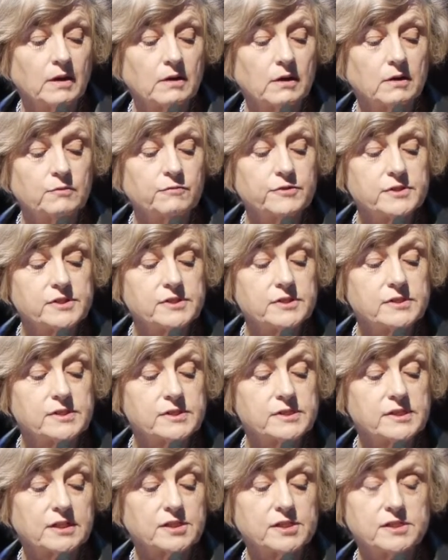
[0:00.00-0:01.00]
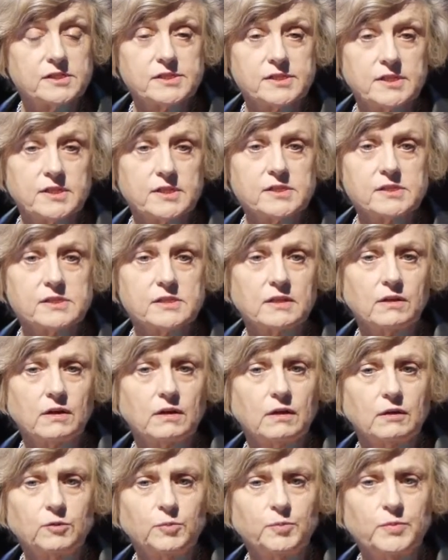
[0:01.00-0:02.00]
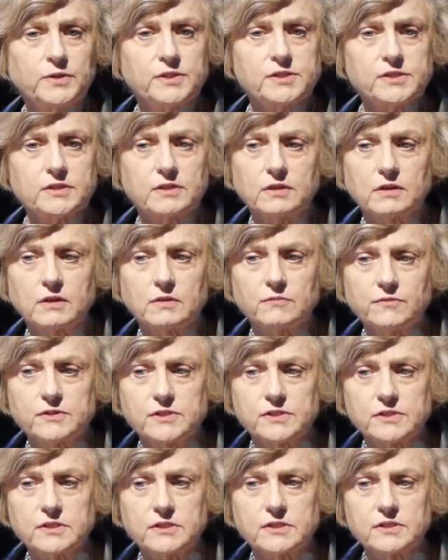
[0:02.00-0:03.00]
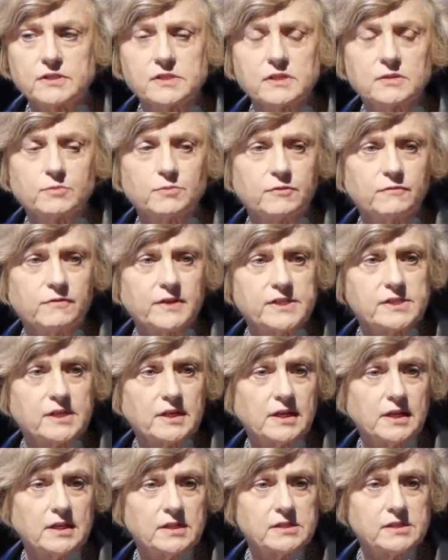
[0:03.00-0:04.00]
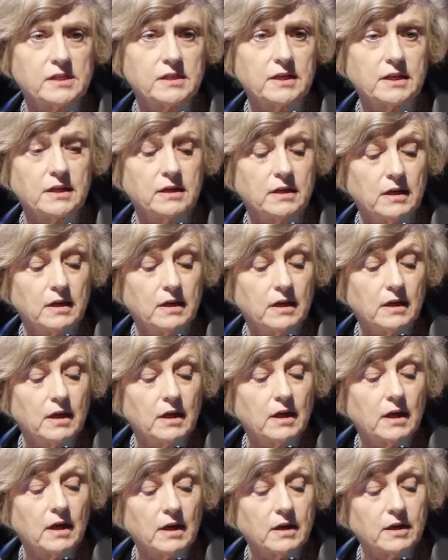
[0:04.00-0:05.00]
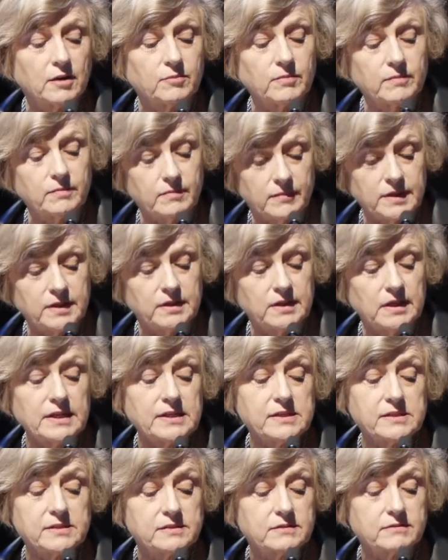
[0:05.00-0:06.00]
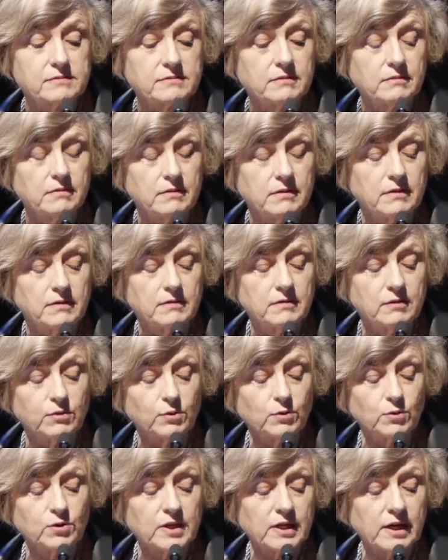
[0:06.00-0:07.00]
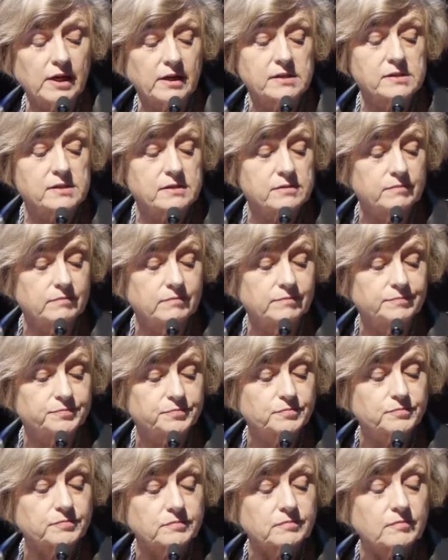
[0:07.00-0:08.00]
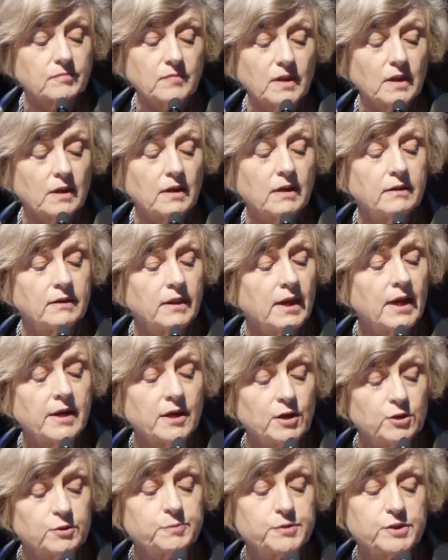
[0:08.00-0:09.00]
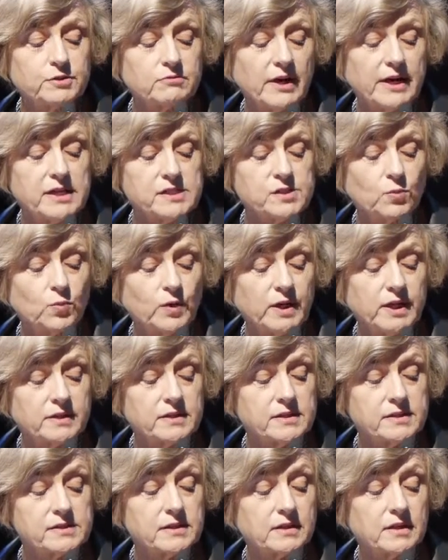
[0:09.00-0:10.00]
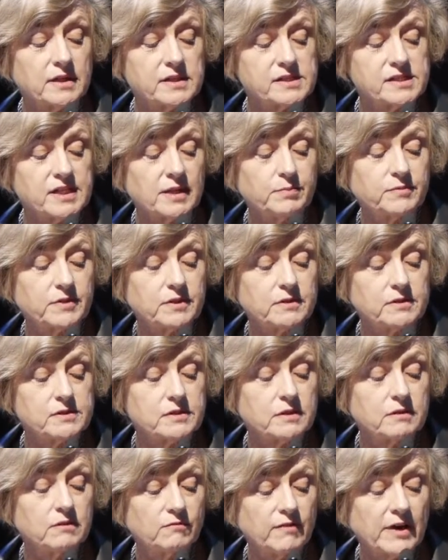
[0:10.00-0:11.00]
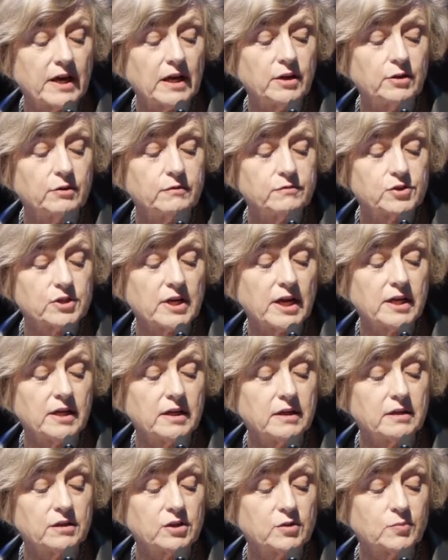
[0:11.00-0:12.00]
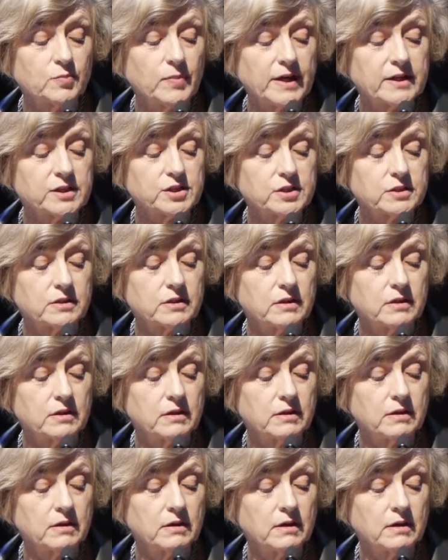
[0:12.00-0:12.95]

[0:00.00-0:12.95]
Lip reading: Conferences such as this and the whole person conferences that Professor Kearsley and Liz organise, they help to raise awareness and acceptance of the value of training and compassion.